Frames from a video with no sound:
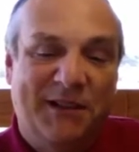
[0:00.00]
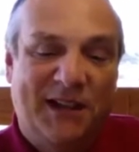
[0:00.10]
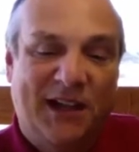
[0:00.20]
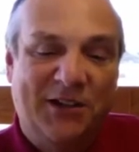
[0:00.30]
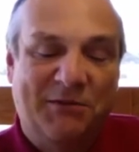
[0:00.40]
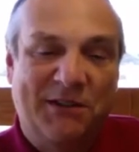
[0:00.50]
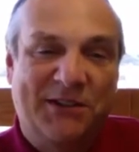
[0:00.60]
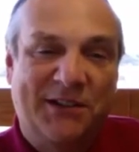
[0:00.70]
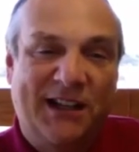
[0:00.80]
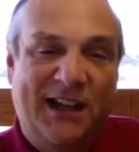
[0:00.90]
Consequence
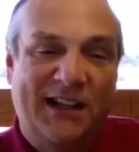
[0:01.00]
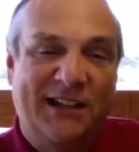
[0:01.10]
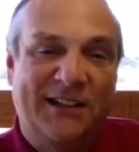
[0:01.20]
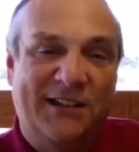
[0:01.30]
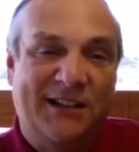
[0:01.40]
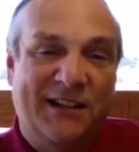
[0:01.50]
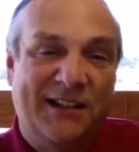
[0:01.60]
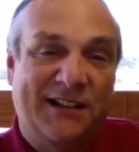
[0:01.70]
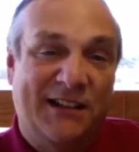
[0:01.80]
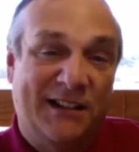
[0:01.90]
of that is
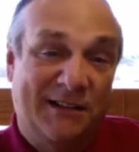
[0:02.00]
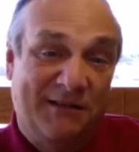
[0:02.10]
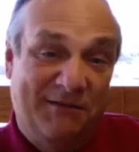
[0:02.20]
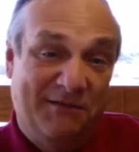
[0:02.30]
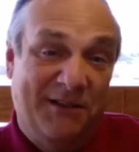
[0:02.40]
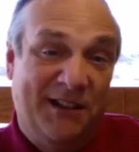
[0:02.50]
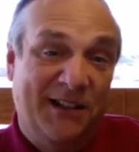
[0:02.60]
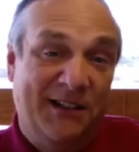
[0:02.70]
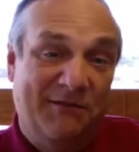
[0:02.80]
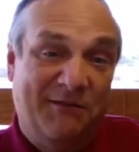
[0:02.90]
that
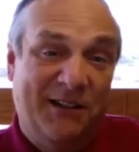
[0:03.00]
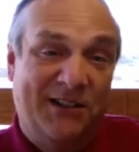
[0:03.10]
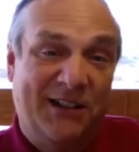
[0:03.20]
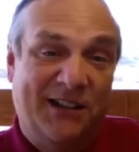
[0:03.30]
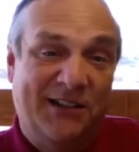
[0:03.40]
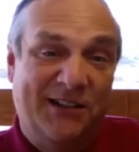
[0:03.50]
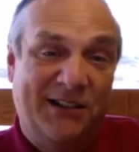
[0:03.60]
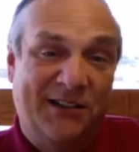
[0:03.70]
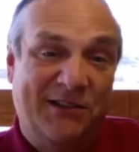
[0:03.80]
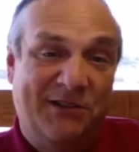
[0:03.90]
really West Texas
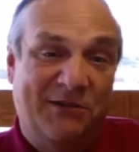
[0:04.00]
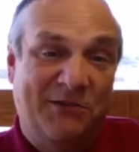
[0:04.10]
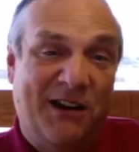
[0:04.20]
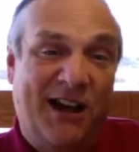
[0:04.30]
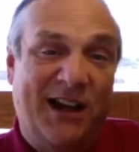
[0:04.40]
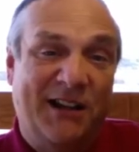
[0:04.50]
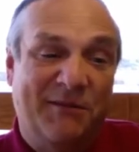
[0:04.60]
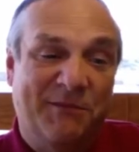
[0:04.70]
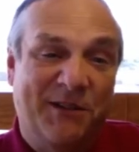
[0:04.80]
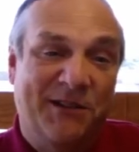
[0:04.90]
is dry
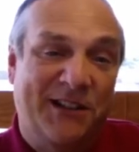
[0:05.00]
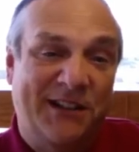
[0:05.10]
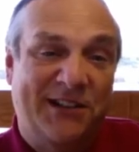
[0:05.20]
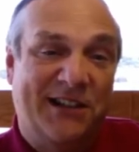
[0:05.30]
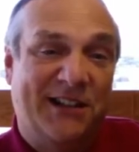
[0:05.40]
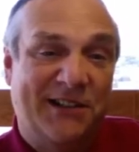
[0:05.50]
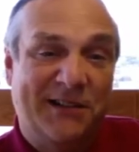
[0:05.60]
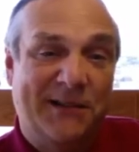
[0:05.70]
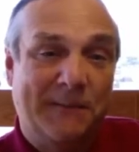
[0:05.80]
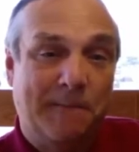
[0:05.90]
compared to East
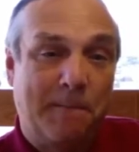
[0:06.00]
Texas.